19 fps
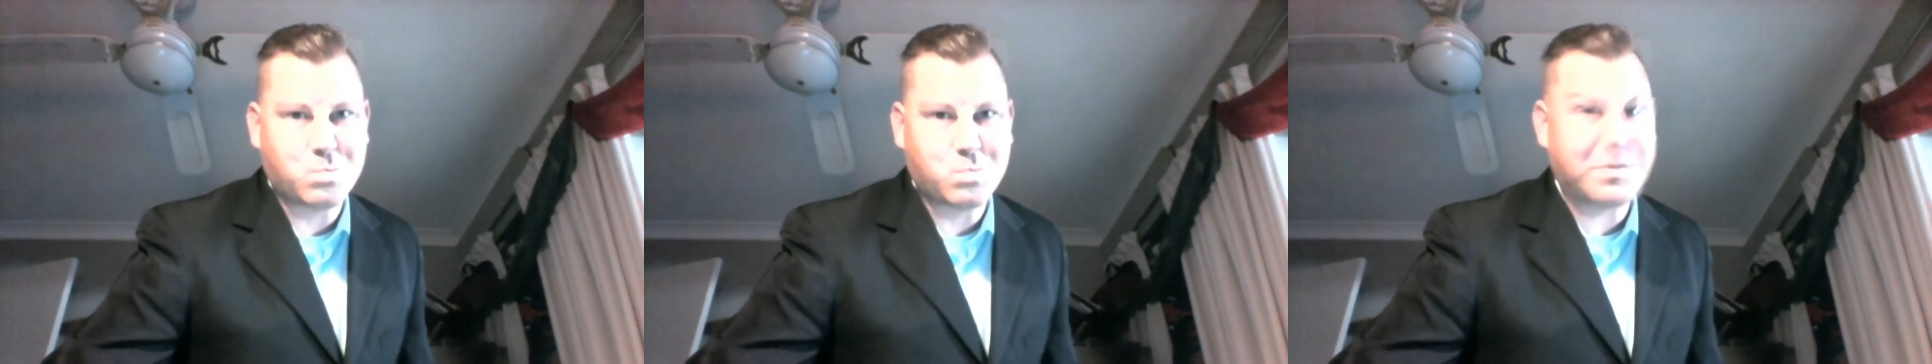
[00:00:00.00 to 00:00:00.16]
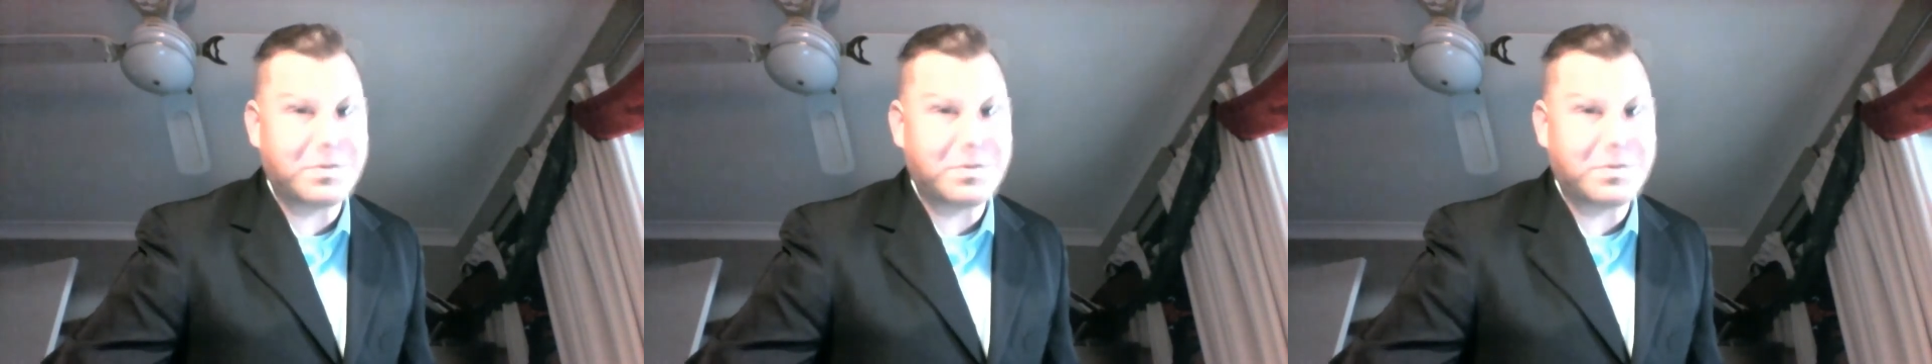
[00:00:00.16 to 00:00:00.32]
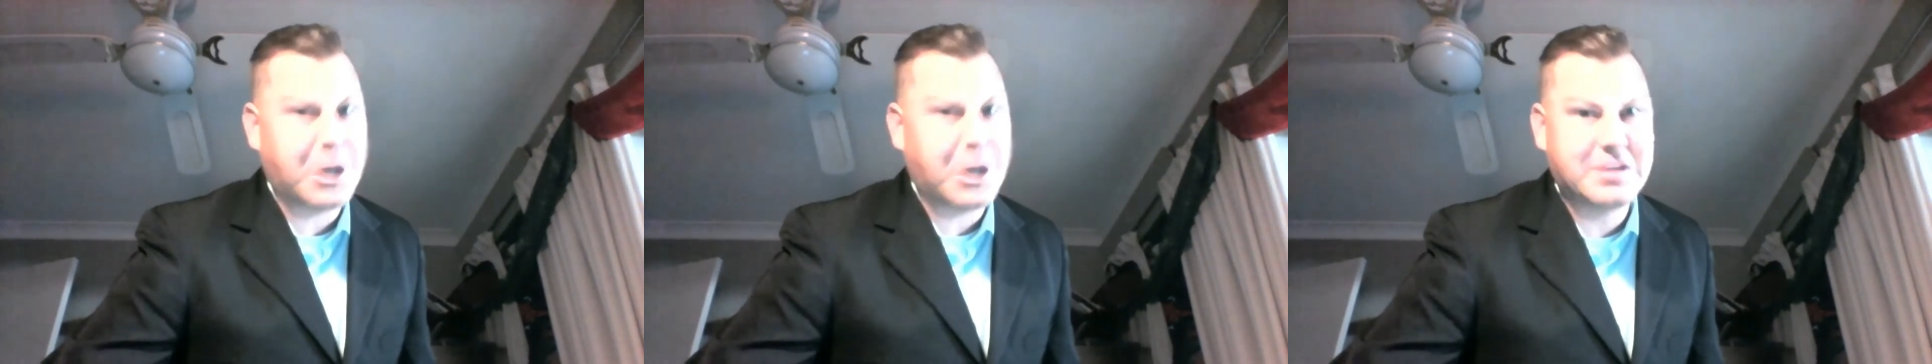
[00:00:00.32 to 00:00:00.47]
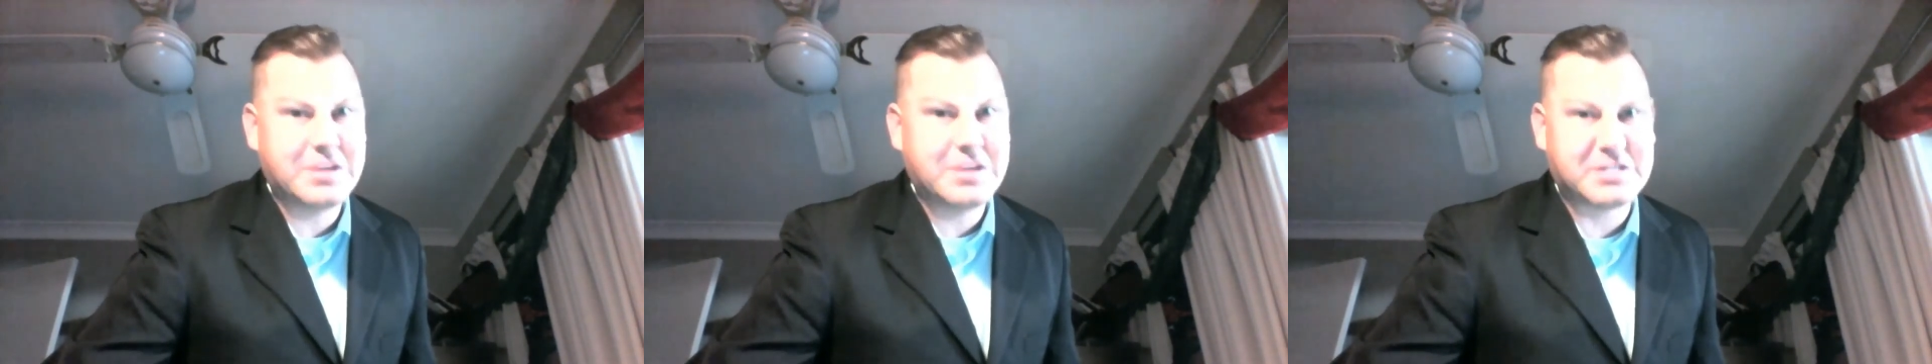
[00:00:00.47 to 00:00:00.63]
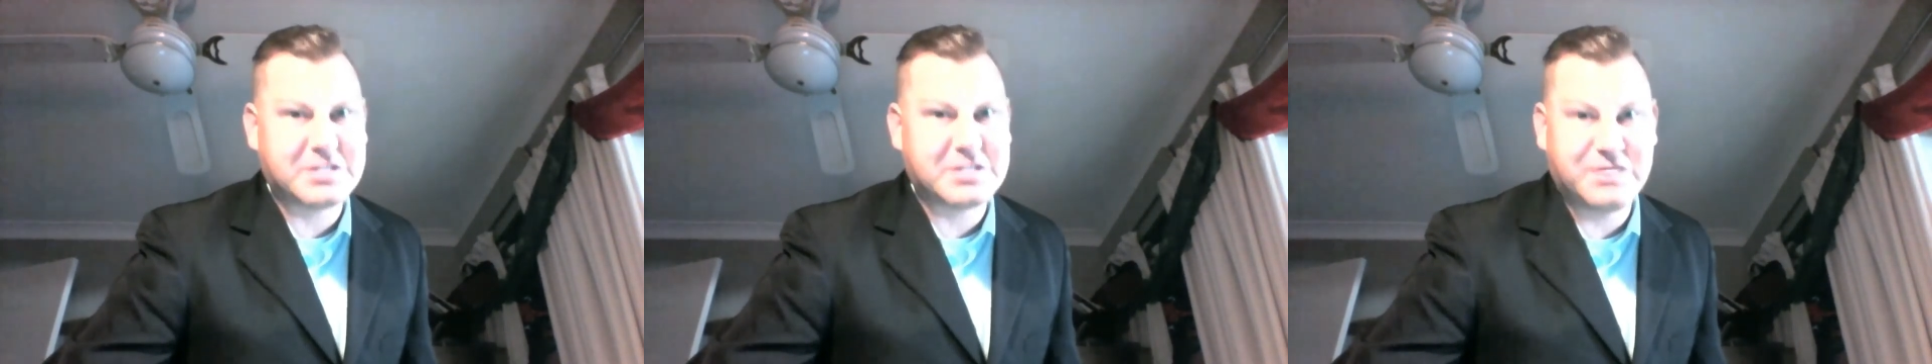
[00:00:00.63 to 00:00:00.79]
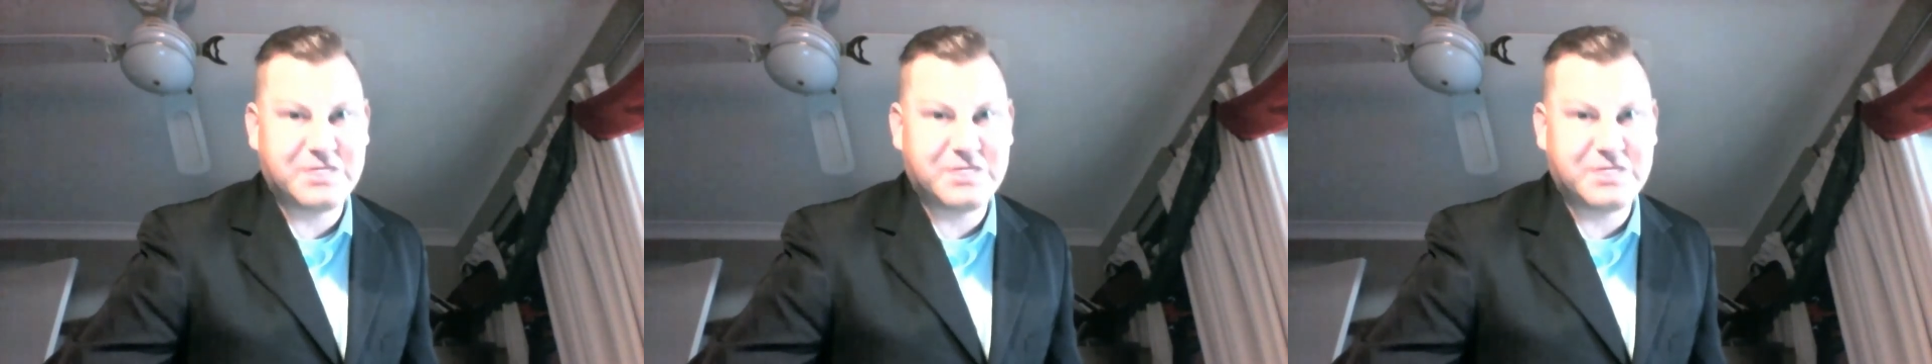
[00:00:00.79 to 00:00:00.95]
The
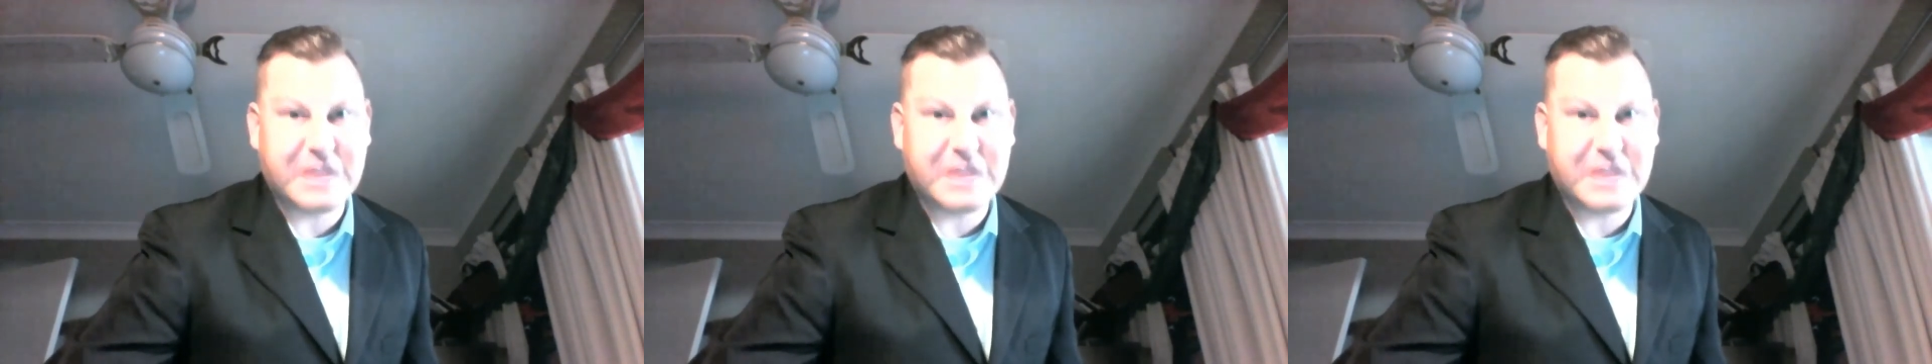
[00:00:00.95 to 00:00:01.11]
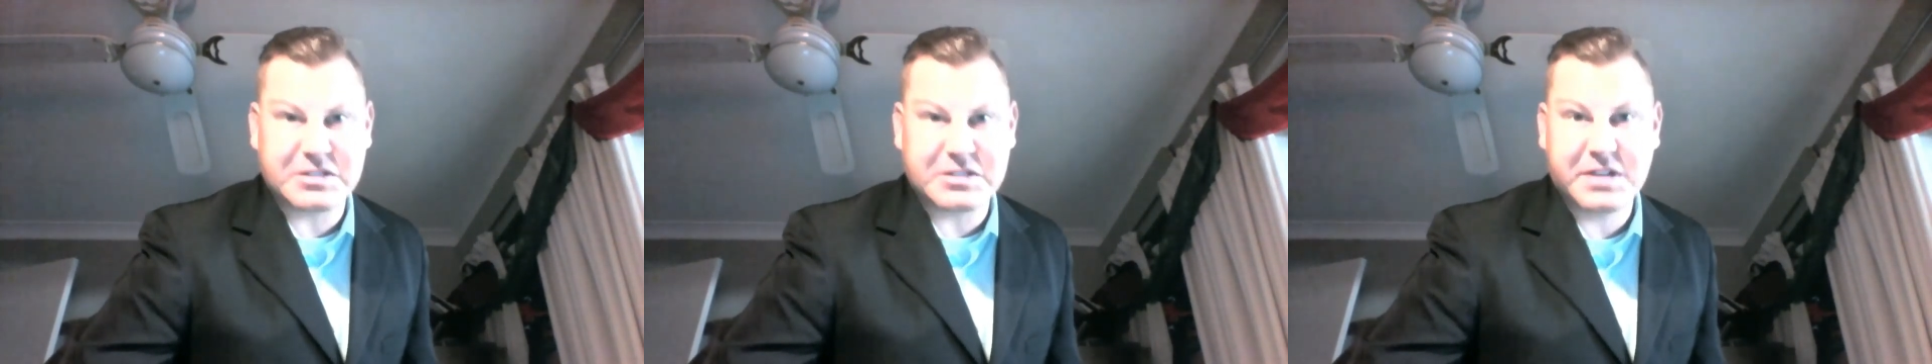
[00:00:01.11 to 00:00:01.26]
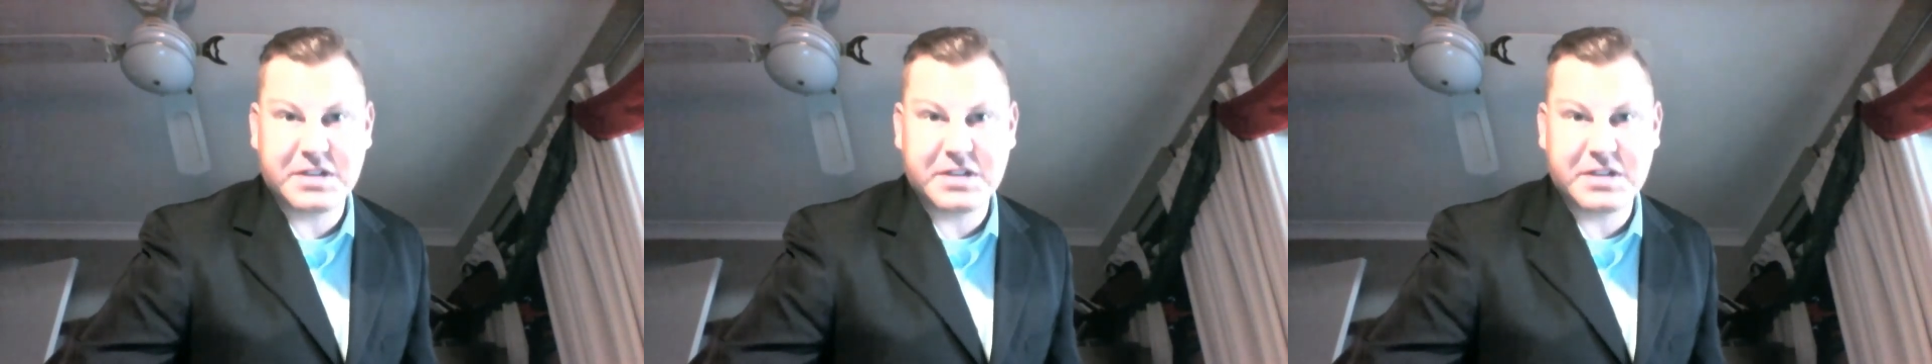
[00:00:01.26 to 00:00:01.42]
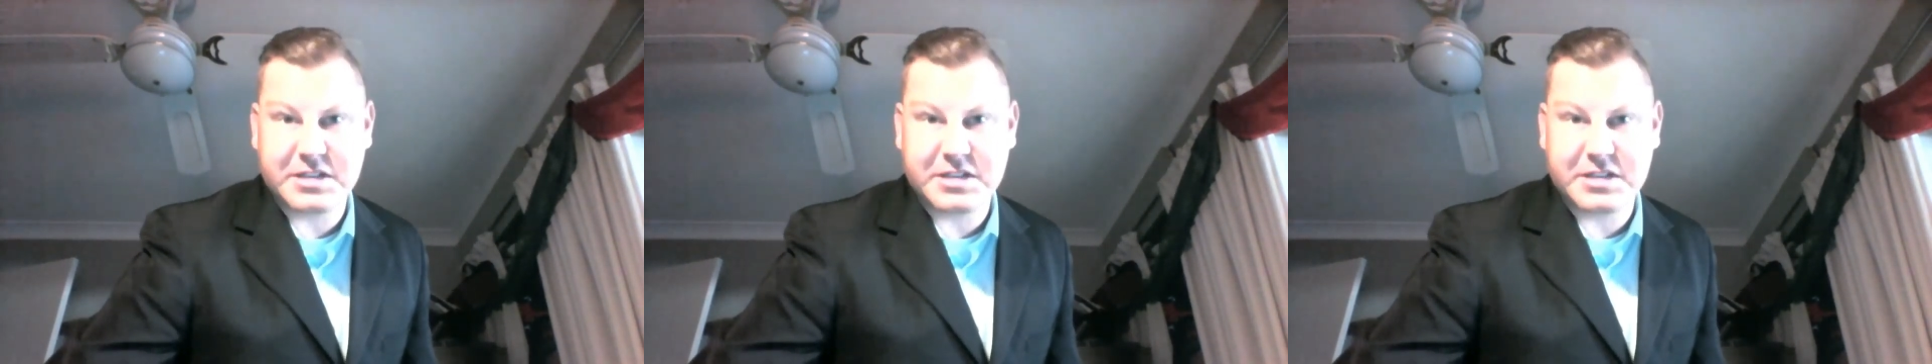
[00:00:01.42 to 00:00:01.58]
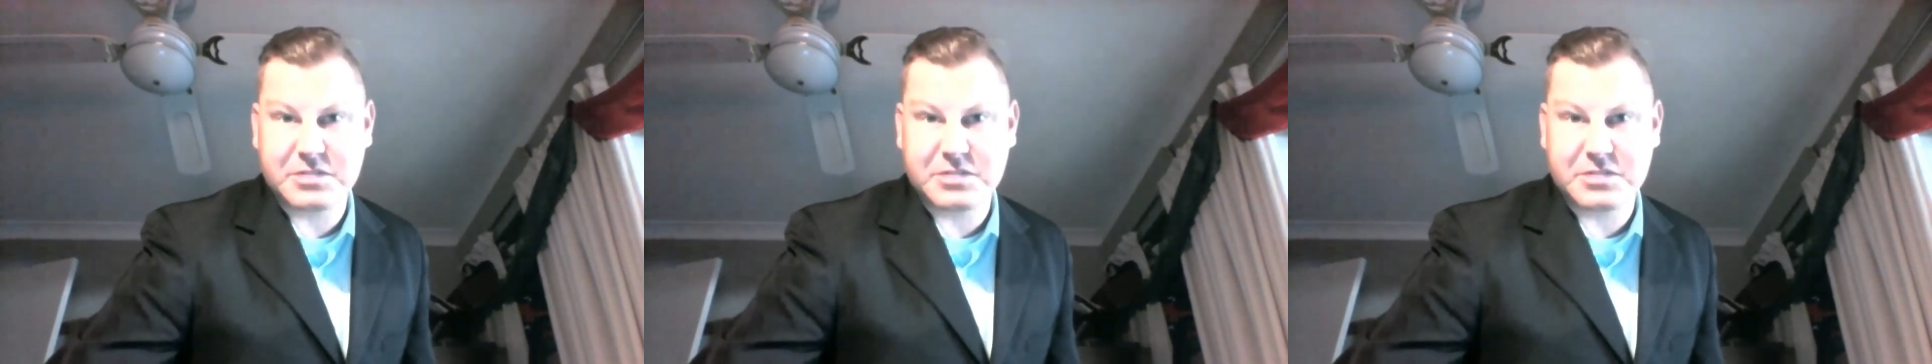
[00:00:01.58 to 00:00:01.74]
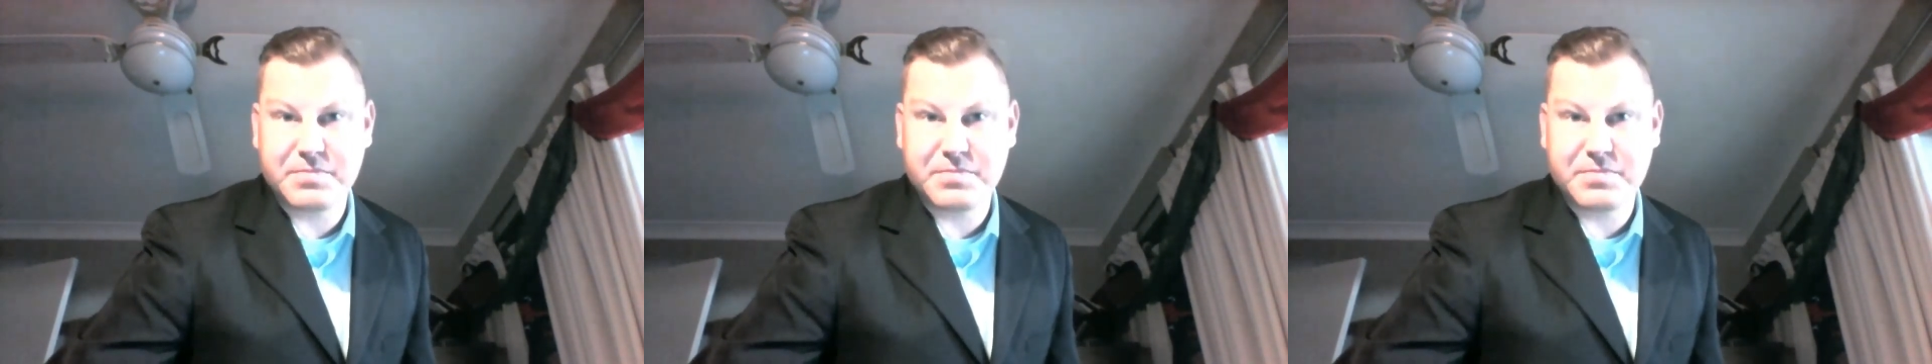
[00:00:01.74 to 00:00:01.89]
owners live downstairs.